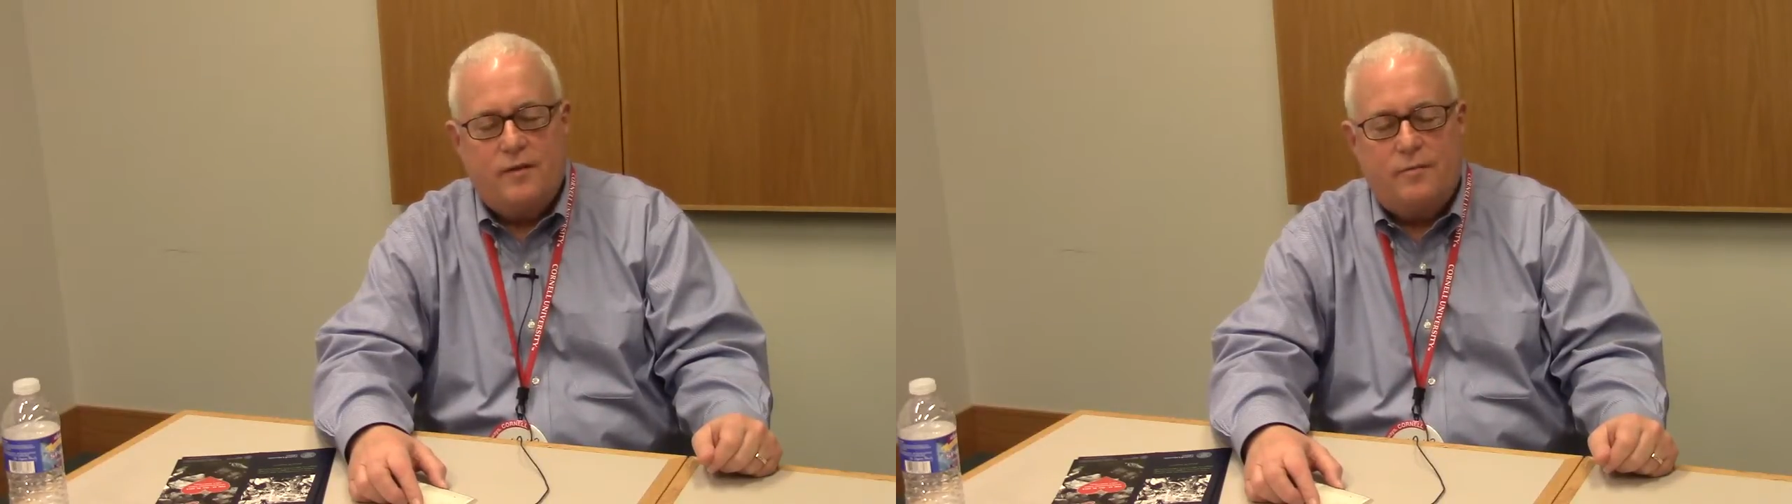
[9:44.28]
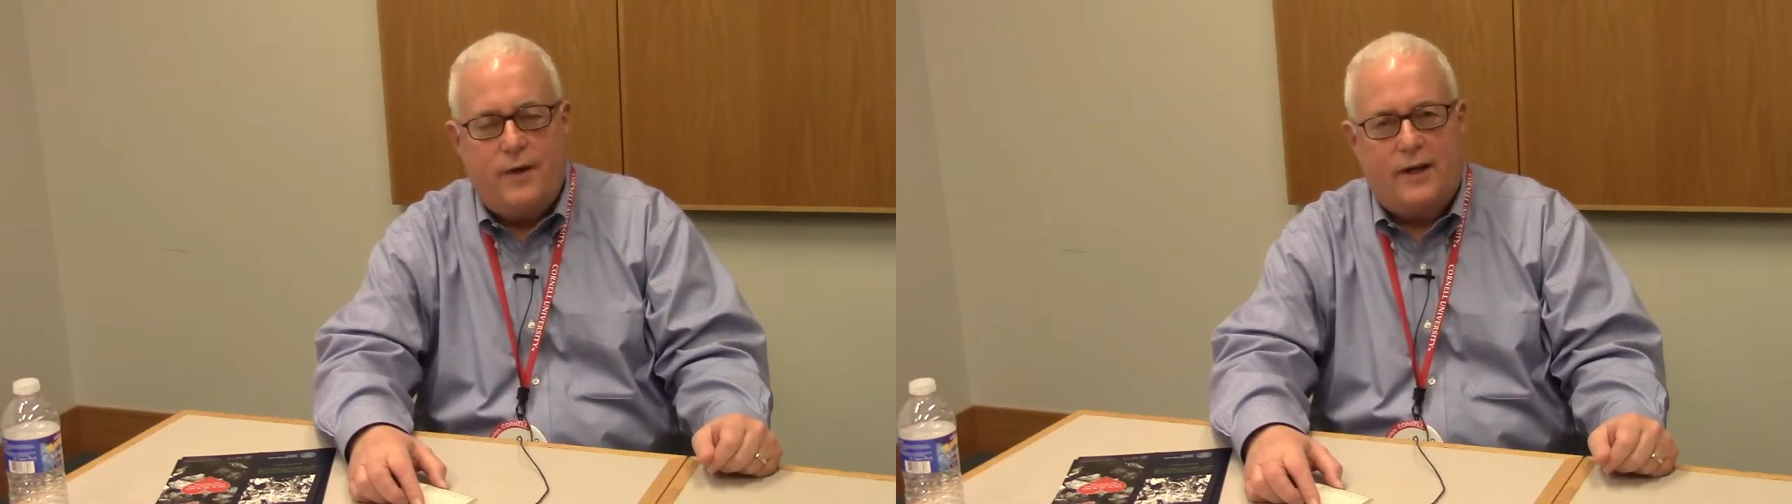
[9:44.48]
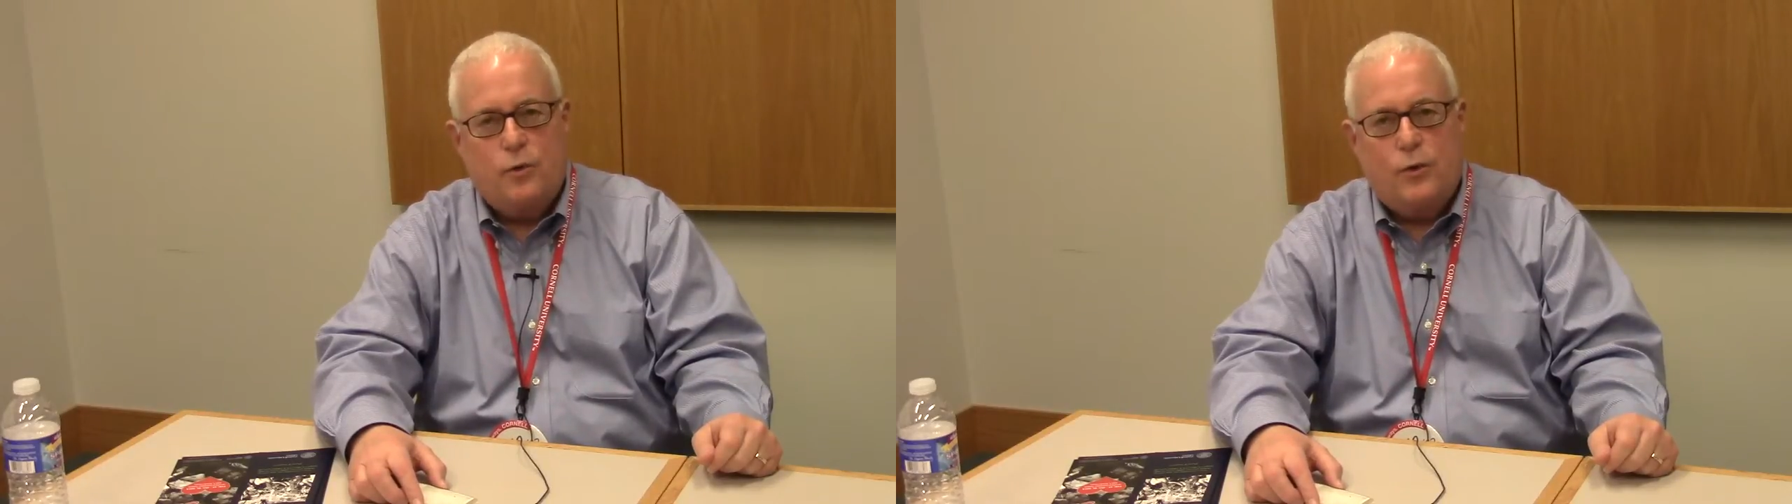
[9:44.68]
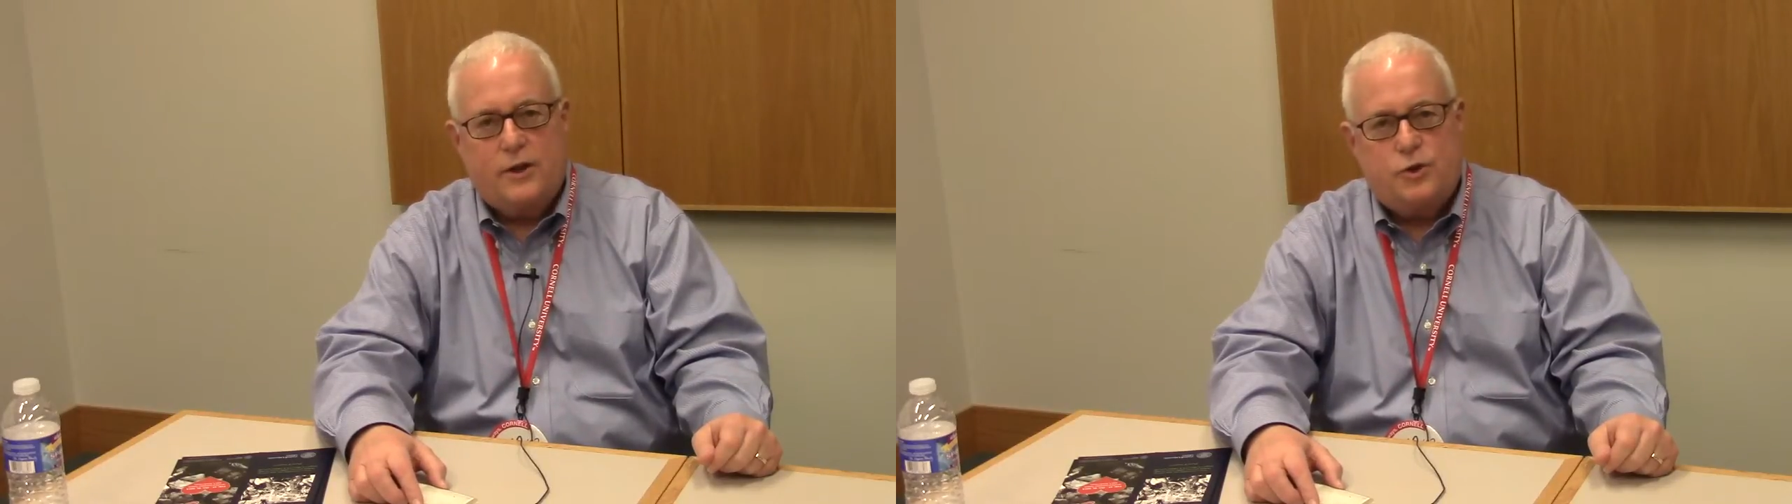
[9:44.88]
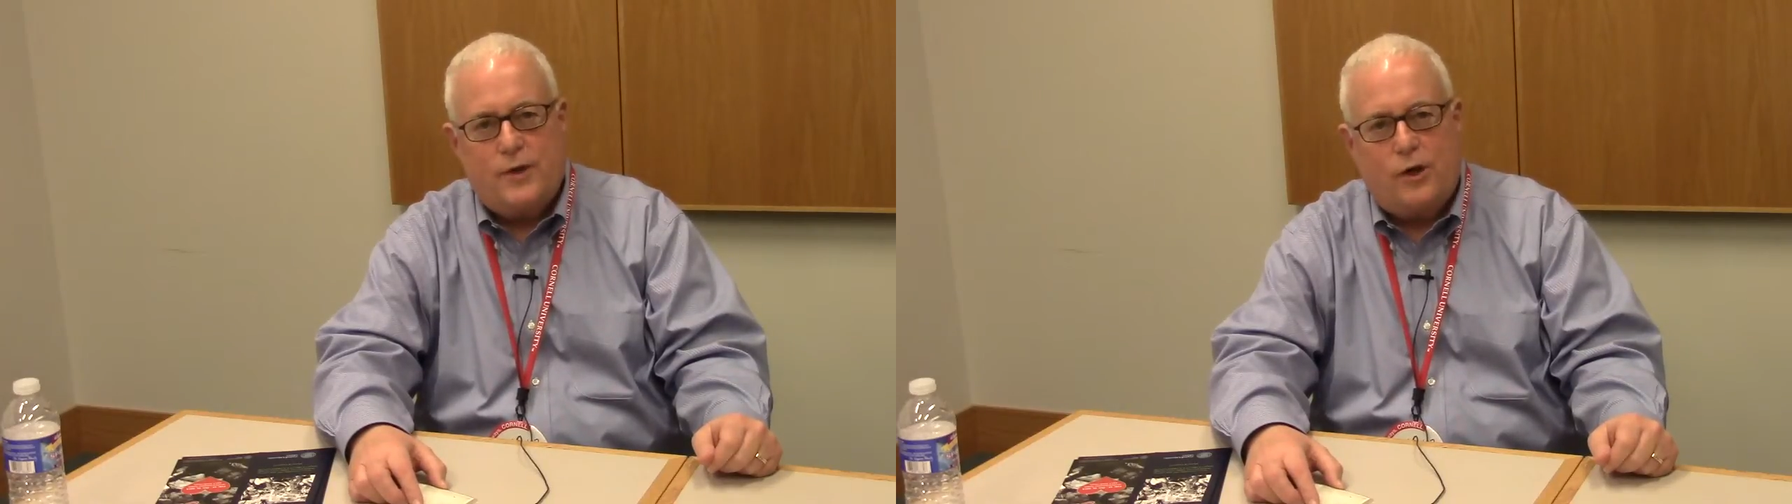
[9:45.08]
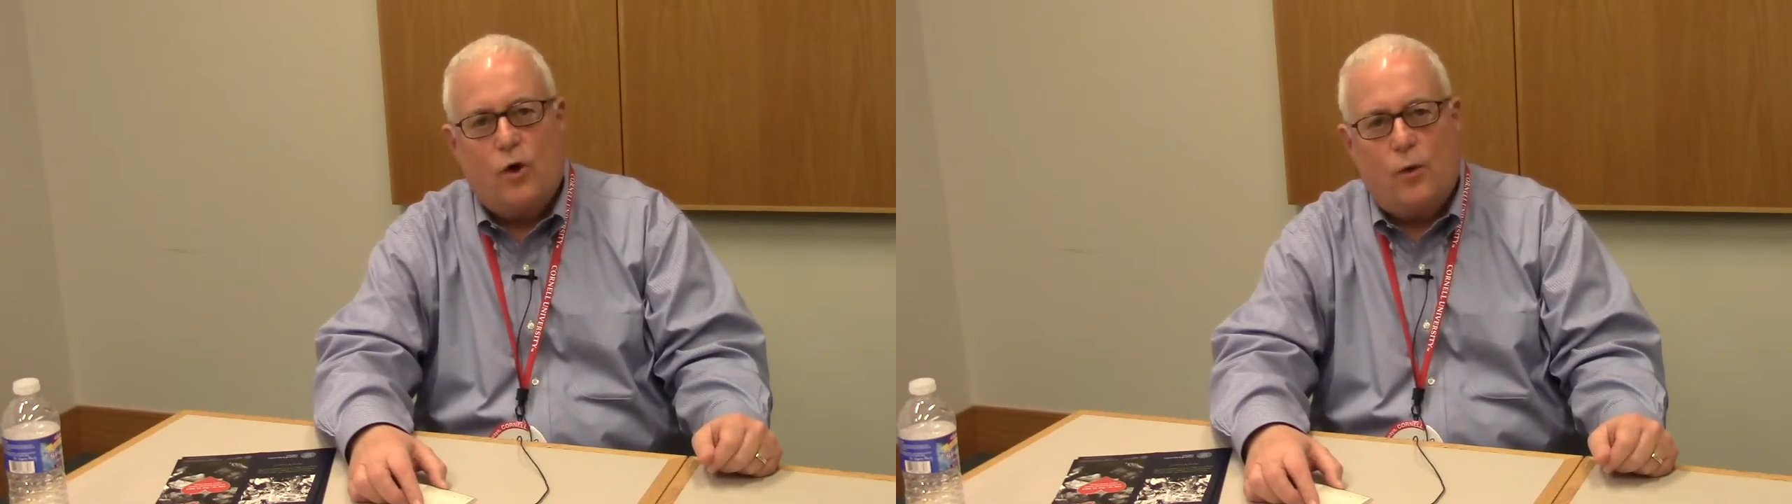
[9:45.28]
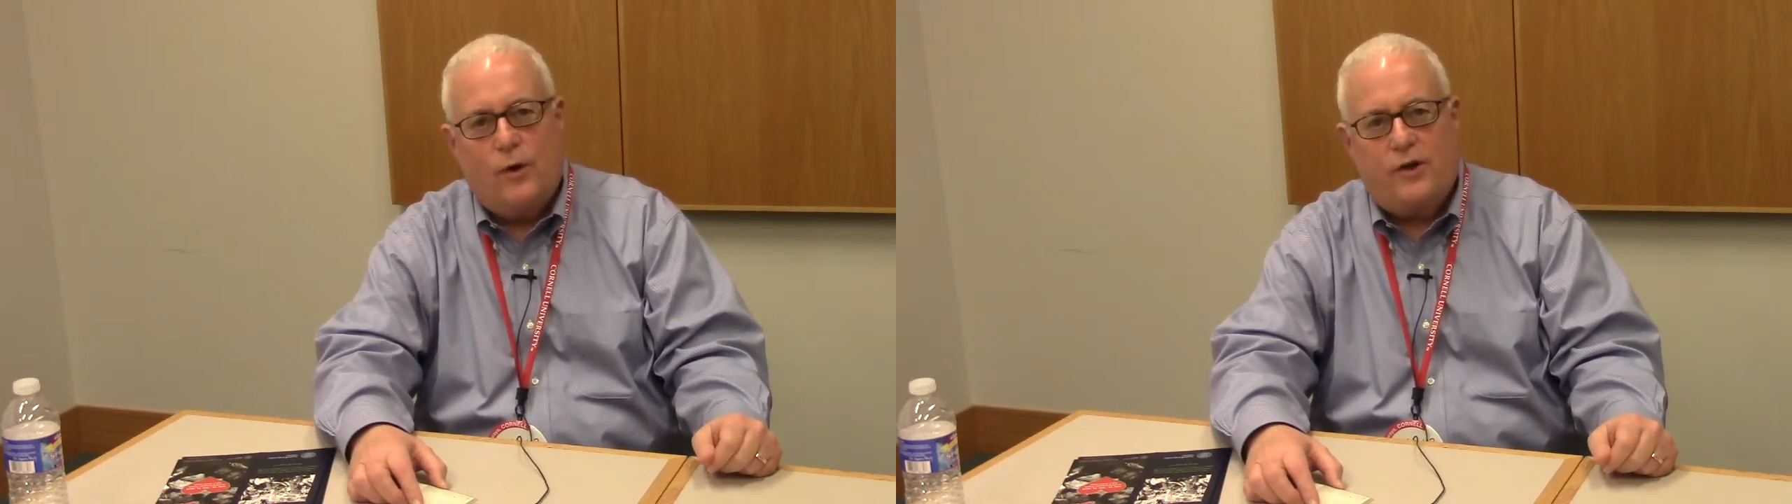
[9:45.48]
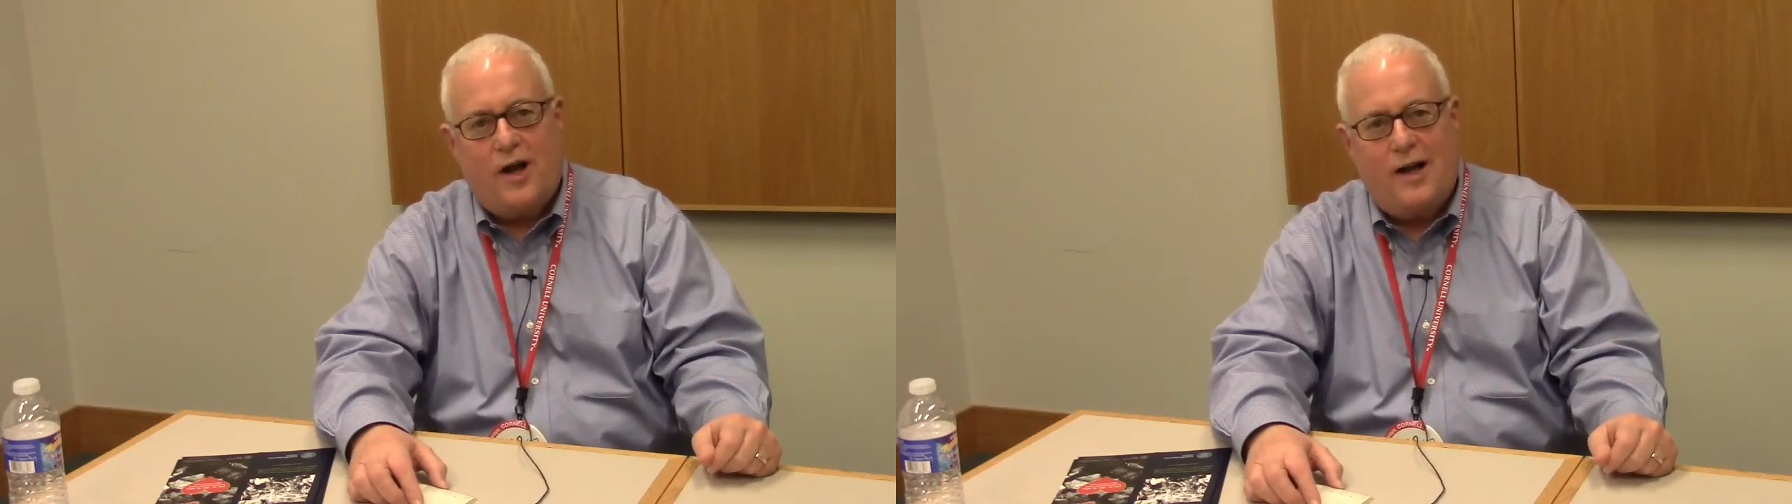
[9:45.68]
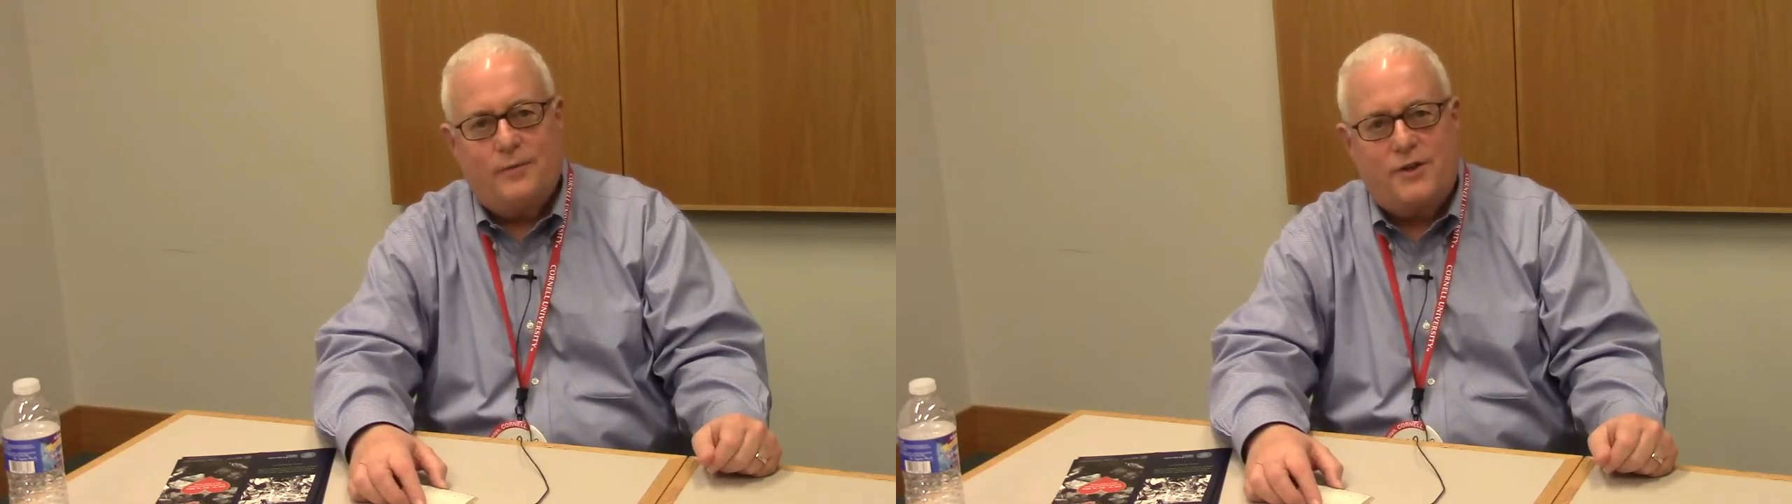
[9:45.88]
being in the Willard Straight Hall one time,